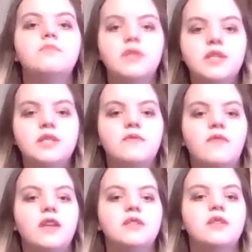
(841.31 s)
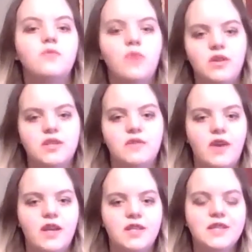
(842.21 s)
business advice, and wellness
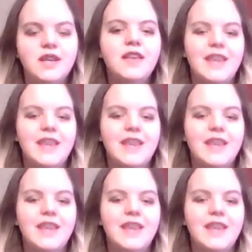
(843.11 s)
advice.